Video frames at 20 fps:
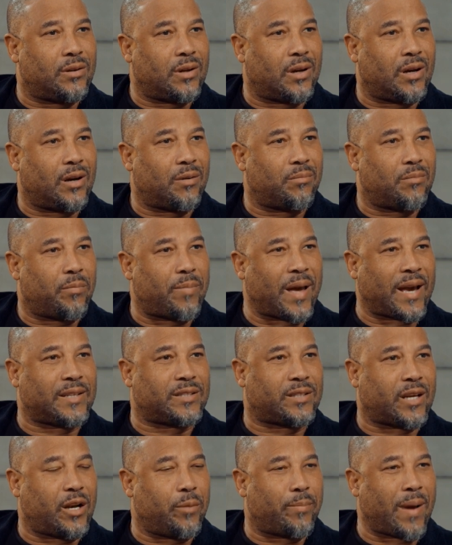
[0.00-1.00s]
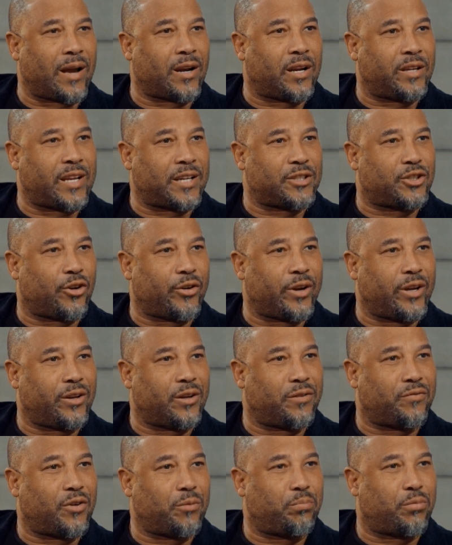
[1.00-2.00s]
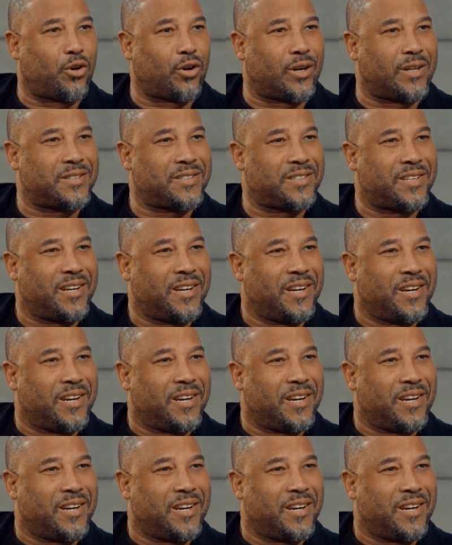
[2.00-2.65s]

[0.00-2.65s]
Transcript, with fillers: Pakistani, Bangladeshi or Indian footballers.